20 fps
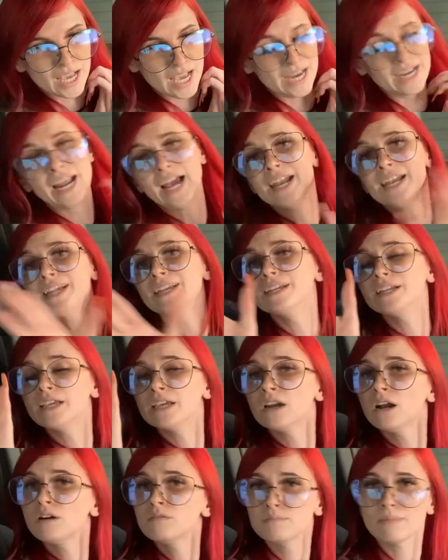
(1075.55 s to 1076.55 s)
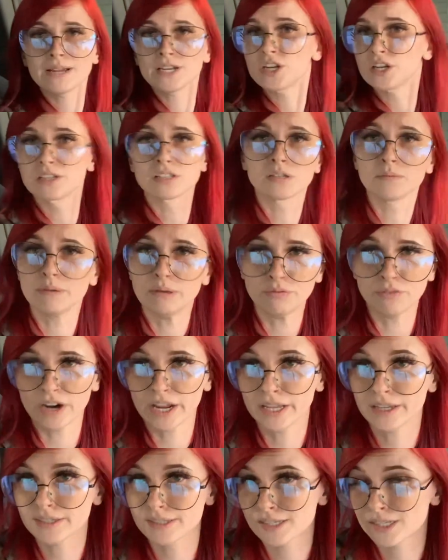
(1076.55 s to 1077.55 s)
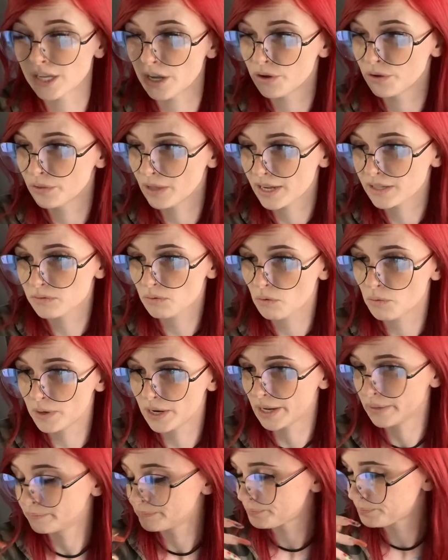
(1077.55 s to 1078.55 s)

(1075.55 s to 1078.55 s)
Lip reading: and I needed to get off my chest, to be frank, so that's what we did.